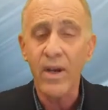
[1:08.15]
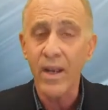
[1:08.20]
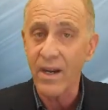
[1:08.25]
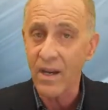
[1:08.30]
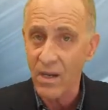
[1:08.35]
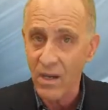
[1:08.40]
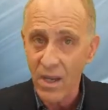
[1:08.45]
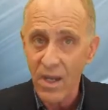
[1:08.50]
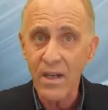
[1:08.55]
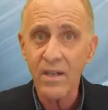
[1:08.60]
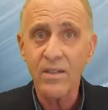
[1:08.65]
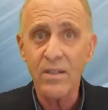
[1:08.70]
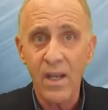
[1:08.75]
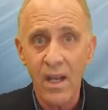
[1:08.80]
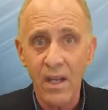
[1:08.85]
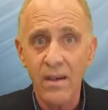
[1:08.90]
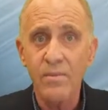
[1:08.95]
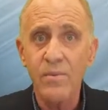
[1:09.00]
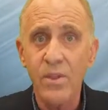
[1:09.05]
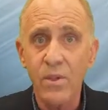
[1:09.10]
And a lot of
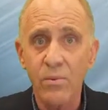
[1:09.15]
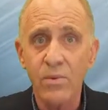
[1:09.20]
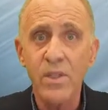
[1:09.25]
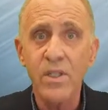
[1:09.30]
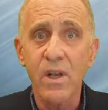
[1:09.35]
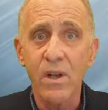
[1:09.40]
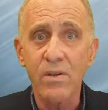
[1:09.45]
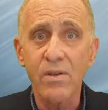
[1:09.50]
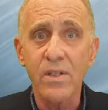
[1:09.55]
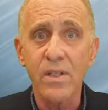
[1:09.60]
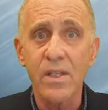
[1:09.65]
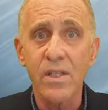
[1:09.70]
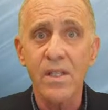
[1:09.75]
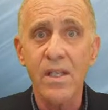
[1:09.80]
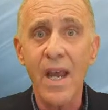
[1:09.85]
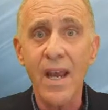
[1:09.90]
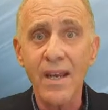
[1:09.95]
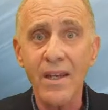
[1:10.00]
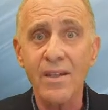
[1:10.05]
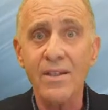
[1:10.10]
times the results the
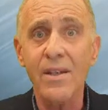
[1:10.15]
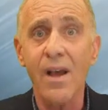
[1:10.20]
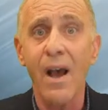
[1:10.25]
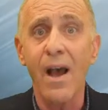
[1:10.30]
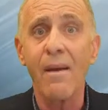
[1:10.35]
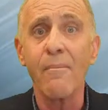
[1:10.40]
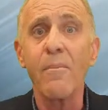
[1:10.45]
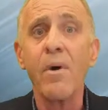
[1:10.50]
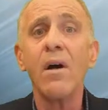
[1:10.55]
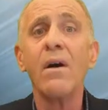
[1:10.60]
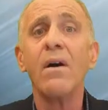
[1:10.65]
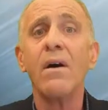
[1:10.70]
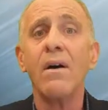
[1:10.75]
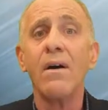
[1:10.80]
second time